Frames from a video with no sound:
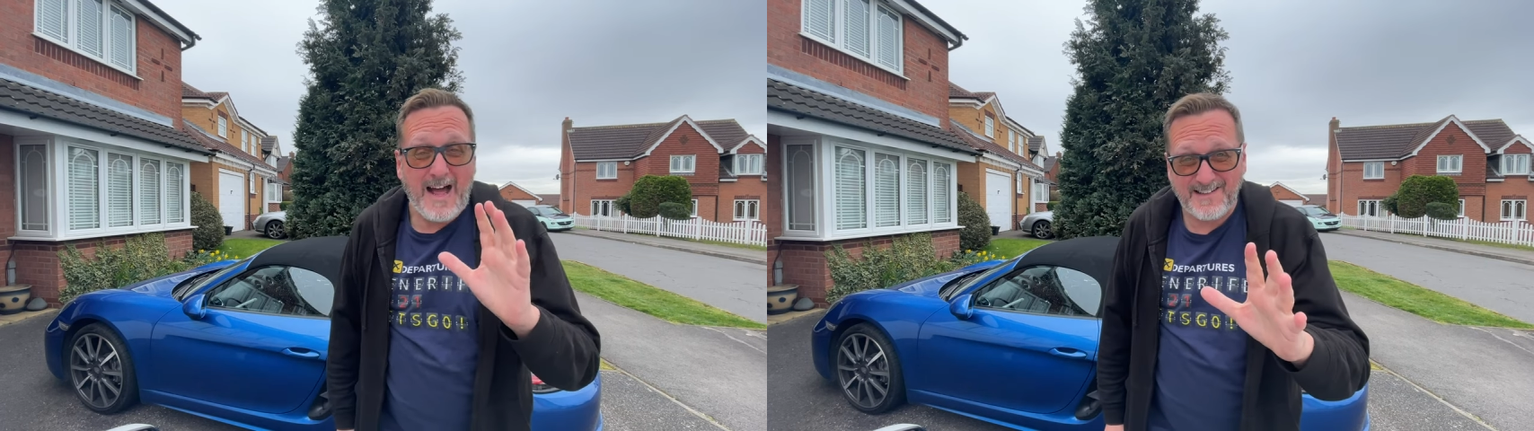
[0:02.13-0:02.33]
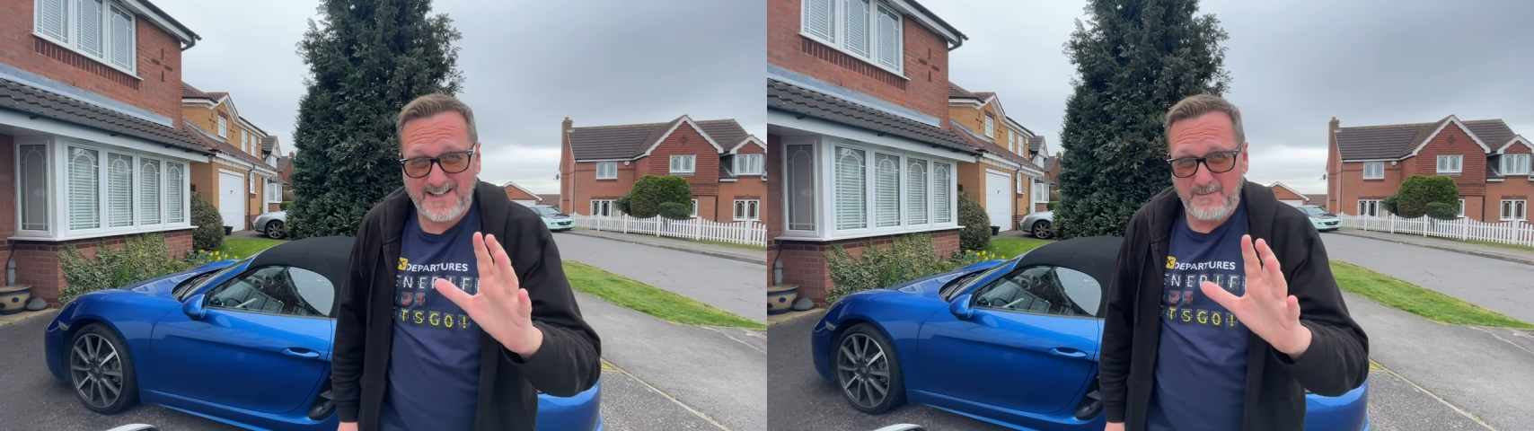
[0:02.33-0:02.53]

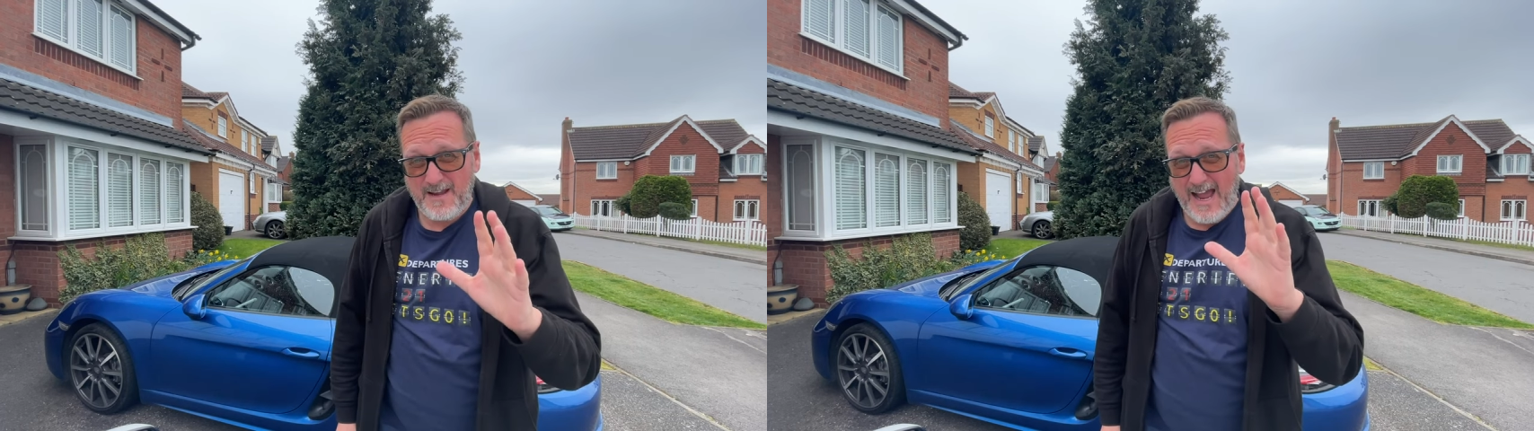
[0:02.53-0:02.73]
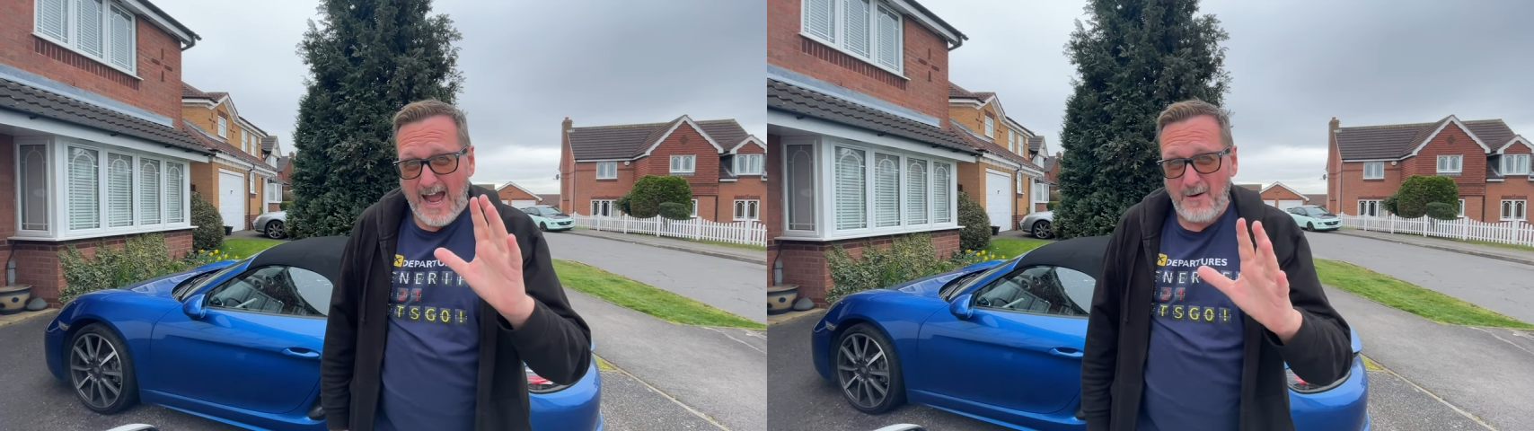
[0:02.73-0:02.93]
asking
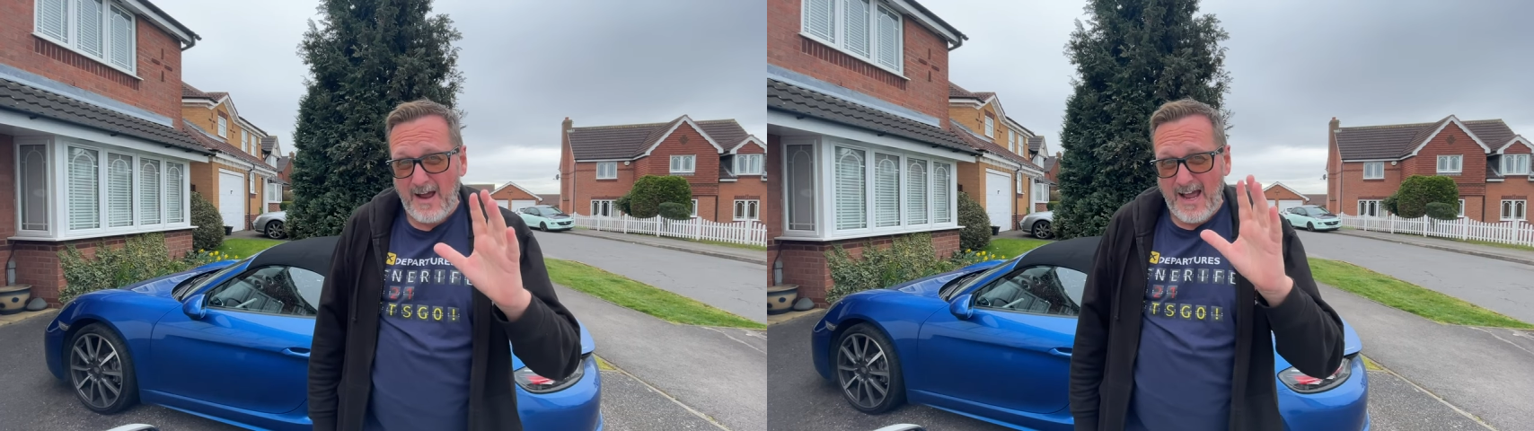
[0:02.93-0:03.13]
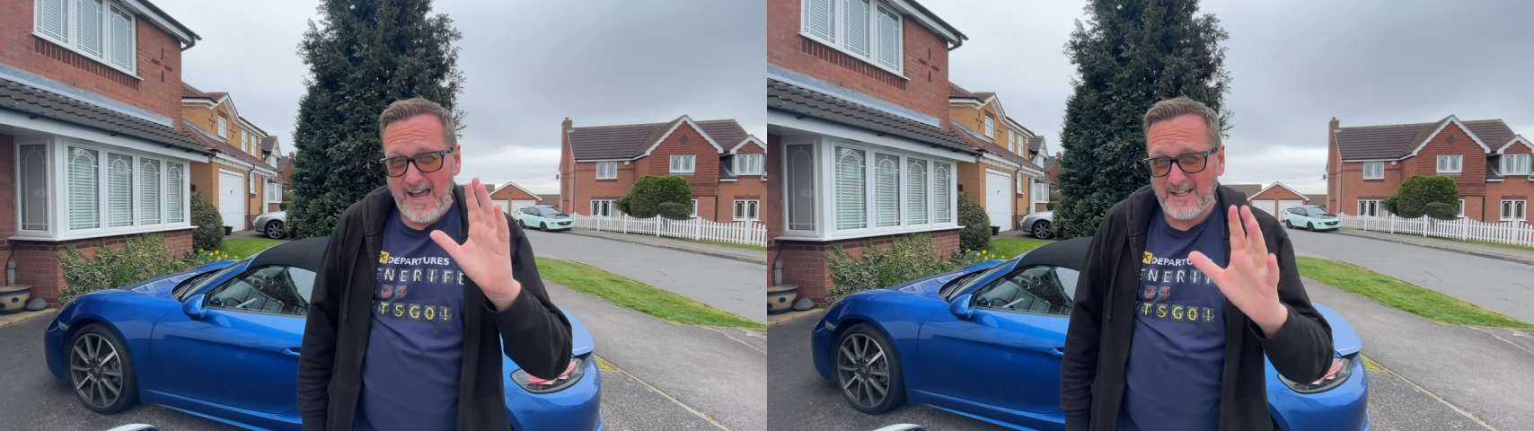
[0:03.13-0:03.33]
me out
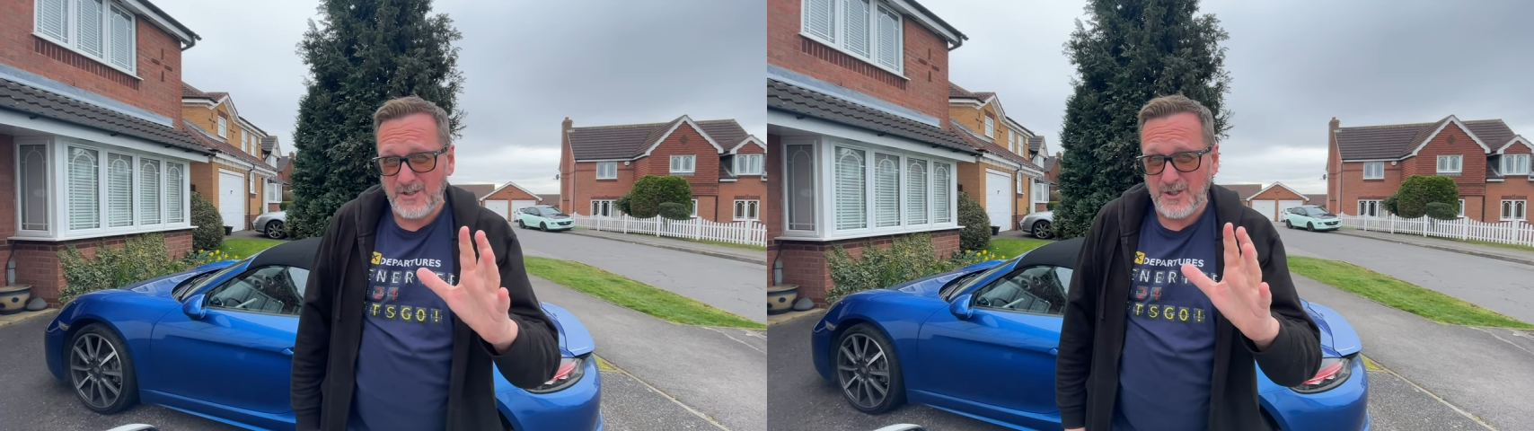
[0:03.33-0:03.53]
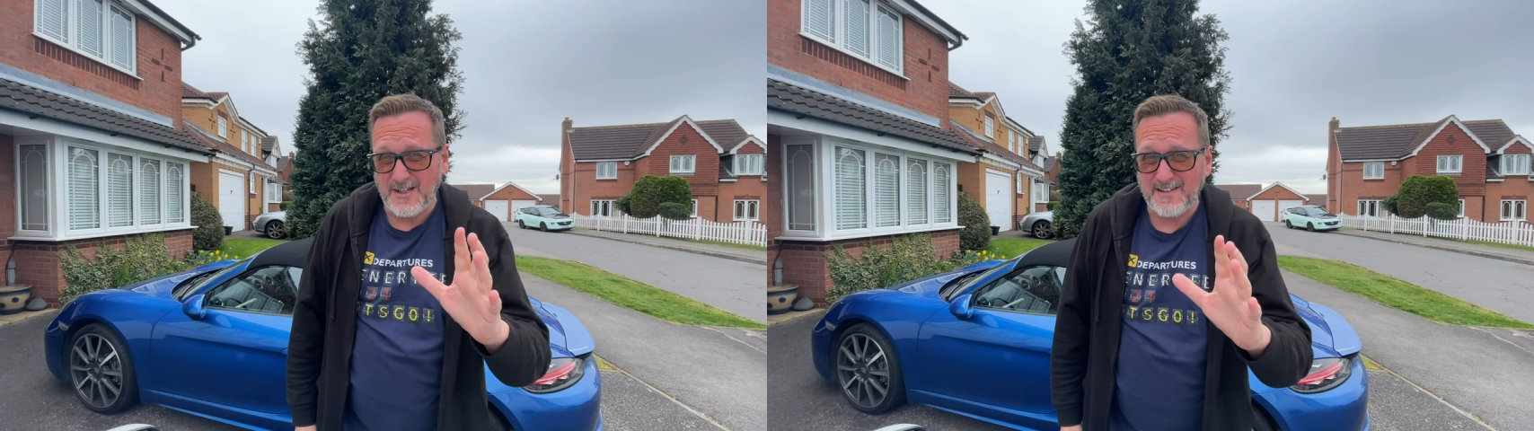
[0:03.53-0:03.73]

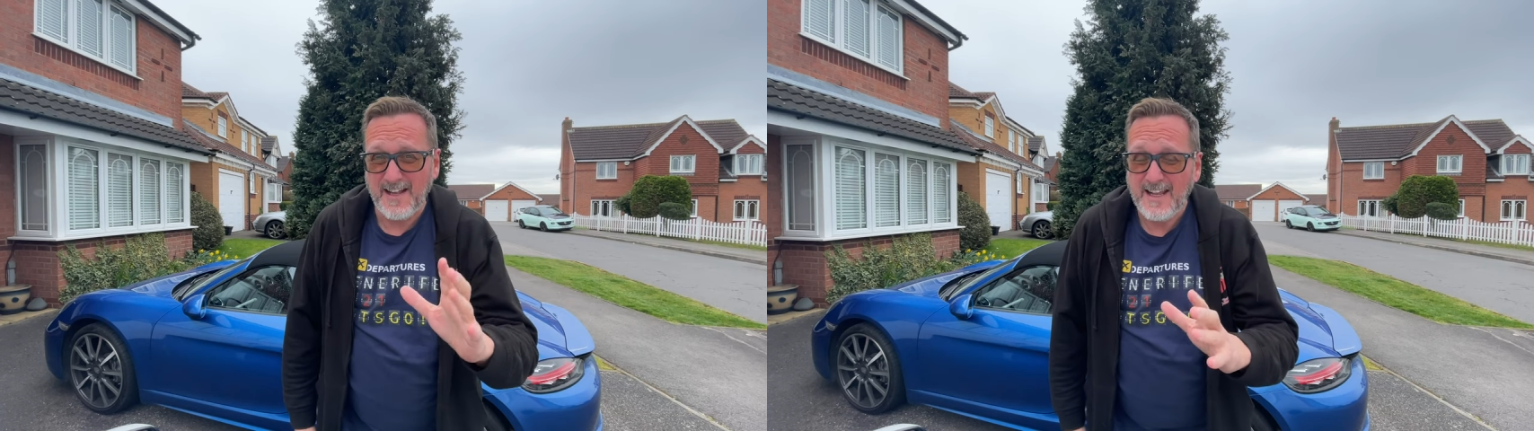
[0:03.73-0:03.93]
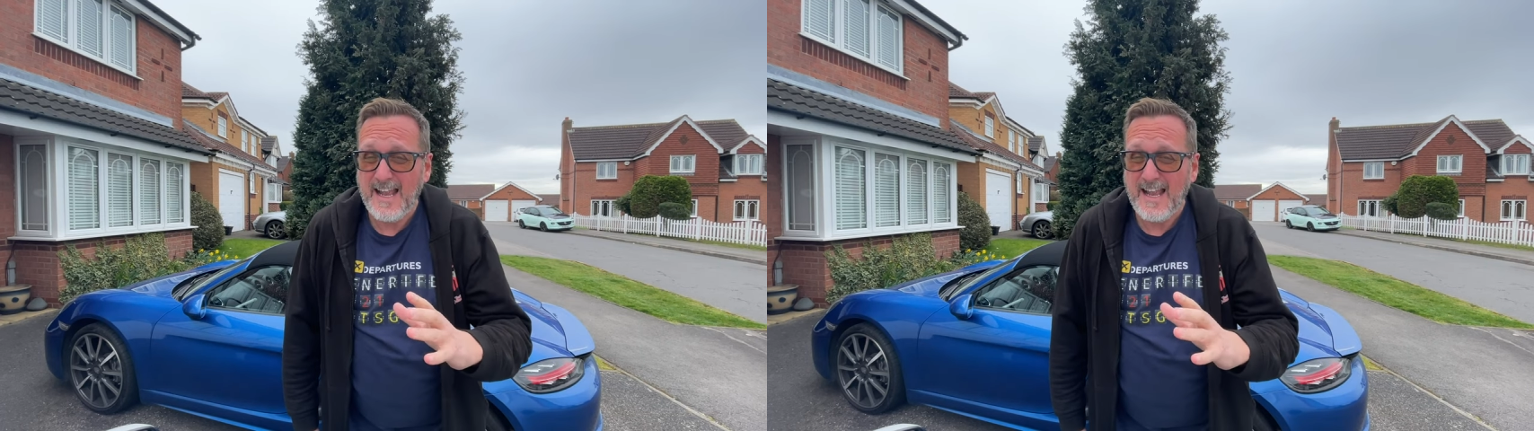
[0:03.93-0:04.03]
Angie's.